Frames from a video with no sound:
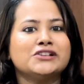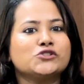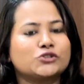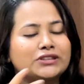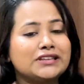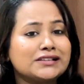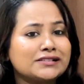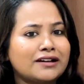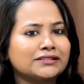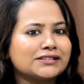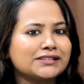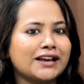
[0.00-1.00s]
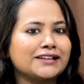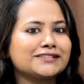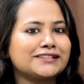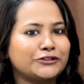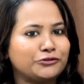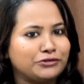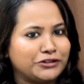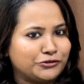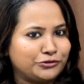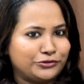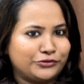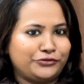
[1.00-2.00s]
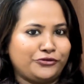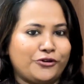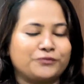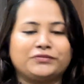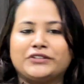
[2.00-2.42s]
So these are the signs that you need to look for.